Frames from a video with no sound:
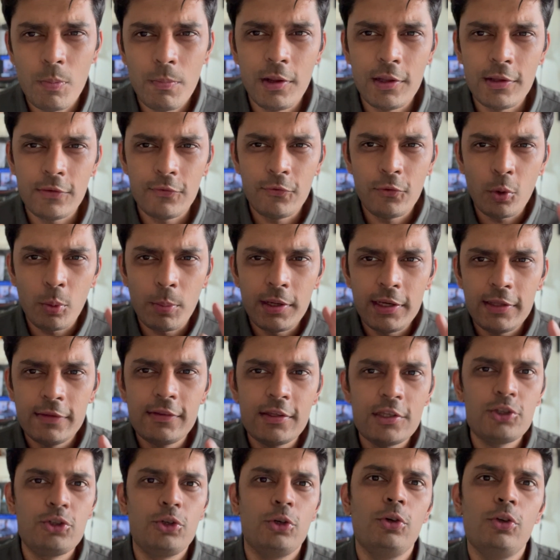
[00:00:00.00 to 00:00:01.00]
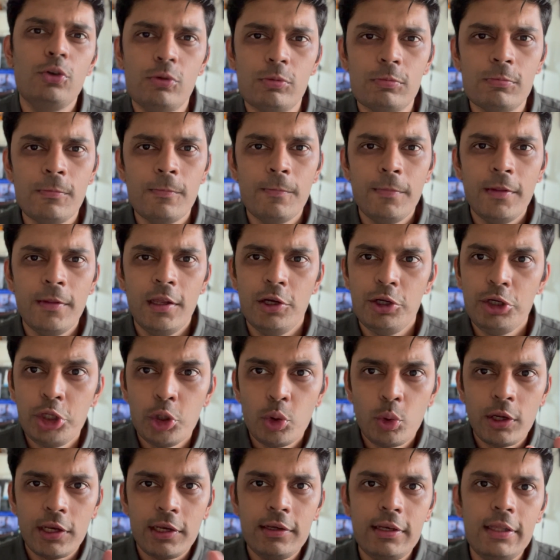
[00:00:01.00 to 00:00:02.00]
many things to do
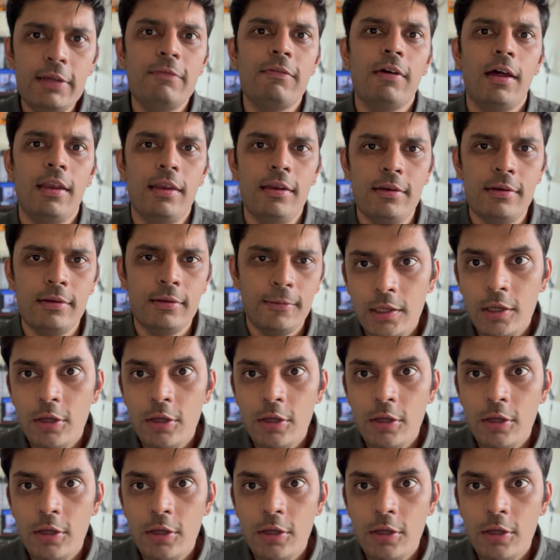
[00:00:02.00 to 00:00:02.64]
during T1.